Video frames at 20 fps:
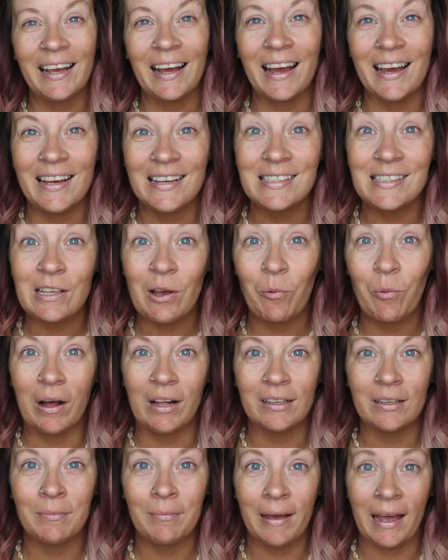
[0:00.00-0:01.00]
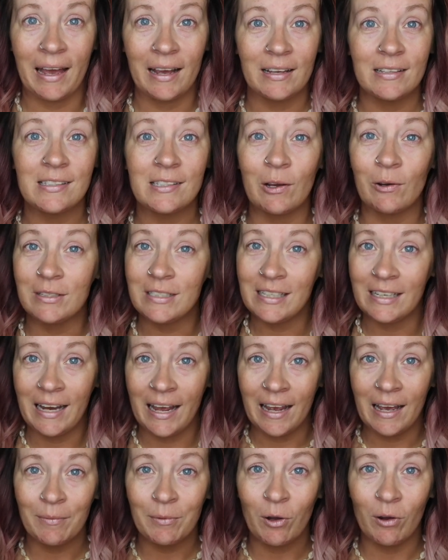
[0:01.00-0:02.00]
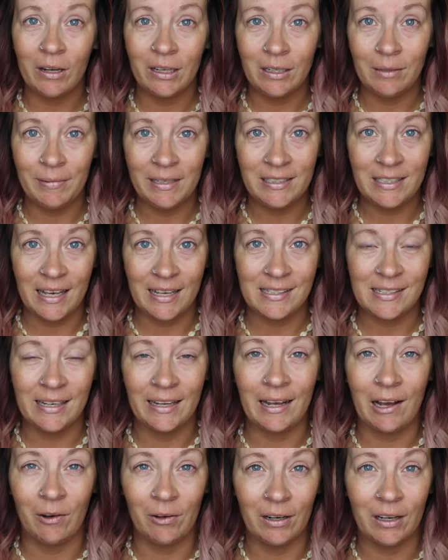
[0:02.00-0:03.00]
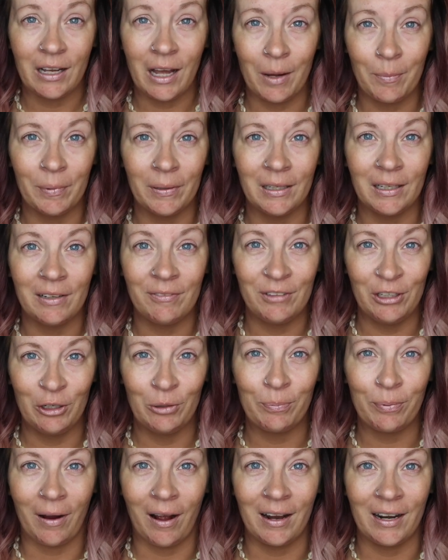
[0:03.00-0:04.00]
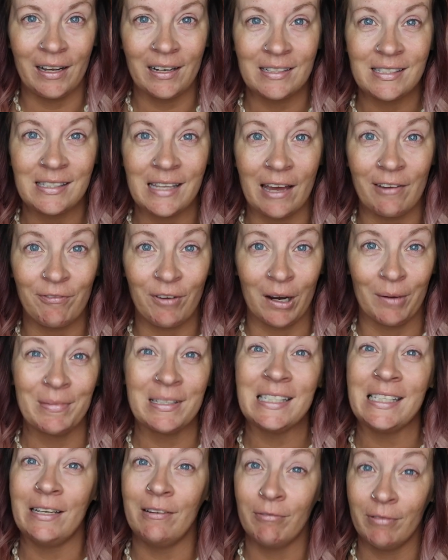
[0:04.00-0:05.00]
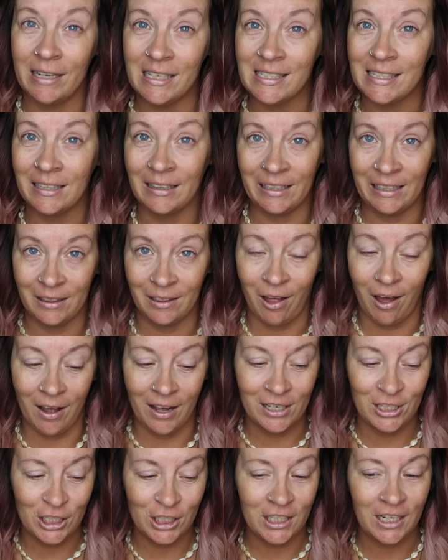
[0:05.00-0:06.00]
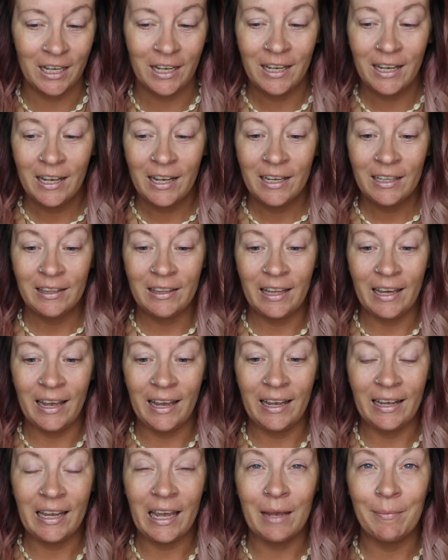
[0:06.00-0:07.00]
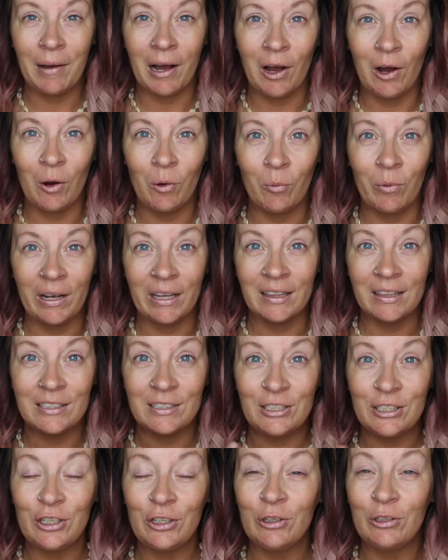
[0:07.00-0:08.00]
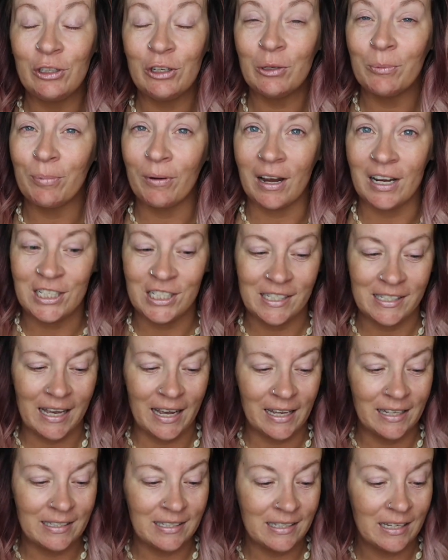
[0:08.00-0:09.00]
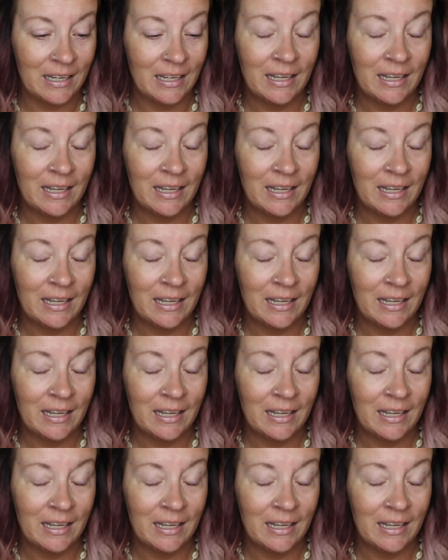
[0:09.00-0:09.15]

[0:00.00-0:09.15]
guys, welcome back. So today I'm going to be testing out a couple of new products that Farmasi recently launched. They came out with 2 new brush sets,